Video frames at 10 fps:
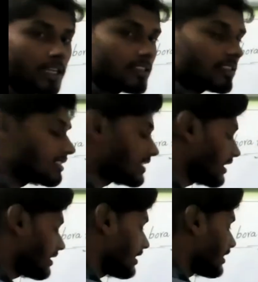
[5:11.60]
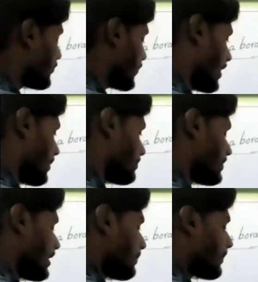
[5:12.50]
is generally
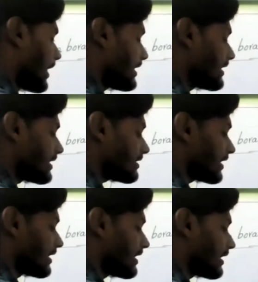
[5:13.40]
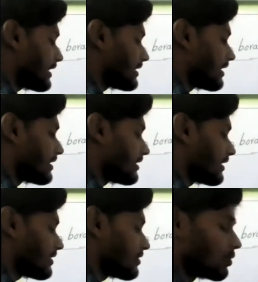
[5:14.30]
from minus 10 degrees
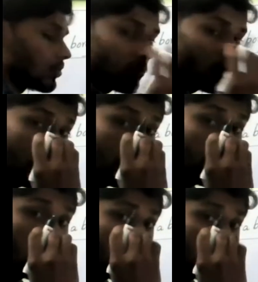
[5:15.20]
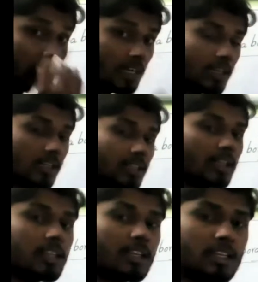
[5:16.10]
Celsius to
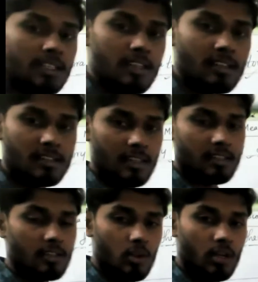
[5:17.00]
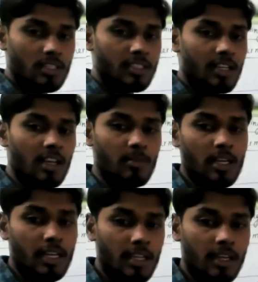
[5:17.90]
110 degrees Celsius. Do you understand, Ramari?